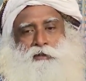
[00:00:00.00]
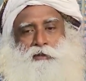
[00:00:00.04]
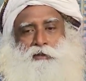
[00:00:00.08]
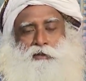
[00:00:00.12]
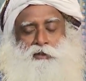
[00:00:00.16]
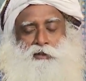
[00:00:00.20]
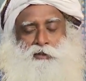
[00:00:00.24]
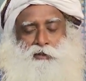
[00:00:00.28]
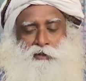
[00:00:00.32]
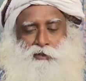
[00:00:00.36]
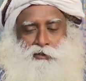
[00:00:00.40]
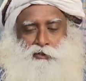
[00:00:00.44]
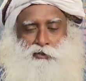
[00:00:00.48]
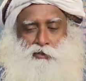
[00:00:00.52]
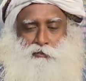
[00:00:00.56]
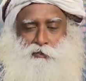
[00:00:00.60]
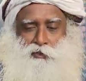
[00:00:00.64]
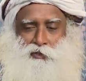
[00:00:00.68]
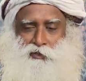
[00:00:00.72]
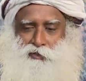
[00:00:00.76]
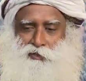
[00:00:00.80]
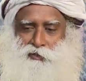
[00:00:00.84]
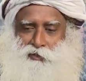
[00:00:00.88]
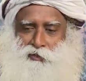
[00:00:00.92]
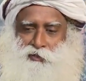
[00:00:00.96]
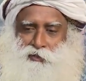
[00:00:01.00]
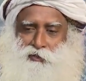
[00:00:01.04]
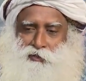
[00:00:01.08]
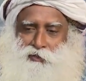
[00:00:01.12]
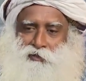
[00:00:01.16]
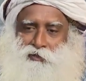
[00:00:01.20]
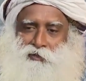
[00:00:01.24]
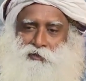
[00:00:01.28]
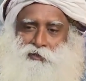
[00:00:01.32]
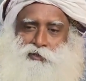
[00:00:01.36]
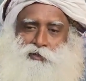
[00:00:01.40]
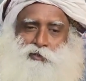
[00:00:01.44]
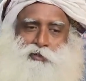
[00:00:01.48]
These
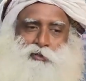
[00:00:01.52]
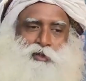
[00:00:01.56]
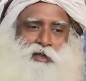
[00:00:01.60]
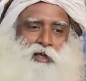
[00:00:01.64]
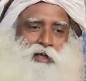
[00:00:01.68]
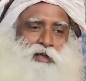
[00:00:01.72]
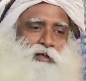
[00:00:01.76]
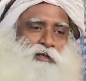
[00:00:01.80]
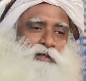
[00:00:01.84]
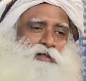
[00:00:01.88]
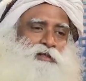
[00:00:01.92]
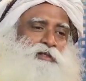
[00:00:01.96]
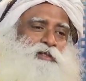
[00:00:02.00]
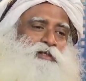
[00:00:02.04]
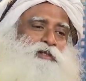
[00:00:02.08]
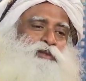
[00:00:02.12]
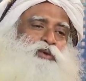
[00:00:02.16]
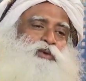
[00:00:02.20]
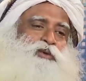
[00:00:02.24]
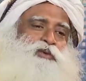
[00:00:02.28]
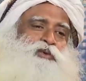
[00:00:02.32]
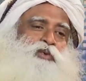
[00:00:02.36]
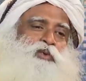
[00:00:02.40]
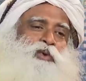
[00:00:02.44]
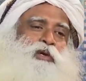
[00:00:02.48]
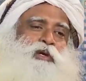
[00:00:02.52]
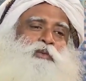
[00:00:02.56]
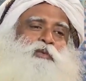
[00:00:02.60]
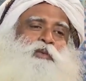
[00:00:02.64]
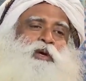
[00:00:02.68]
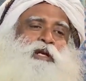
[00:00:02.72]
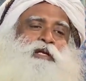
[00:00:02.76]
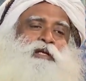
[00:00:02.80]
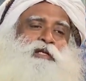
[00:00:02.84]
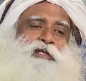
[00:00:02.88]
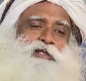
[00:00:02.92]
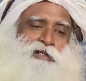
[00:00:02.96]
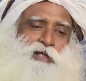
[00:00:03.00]
geometries, today she knows only
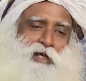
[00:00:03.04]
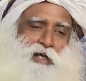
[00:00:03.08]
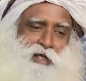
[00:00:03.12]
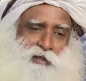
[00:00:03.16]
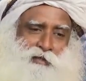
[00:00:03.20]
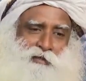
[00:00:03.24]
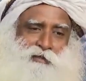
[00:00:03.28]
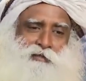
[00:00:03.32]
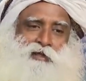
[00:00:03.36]
one design,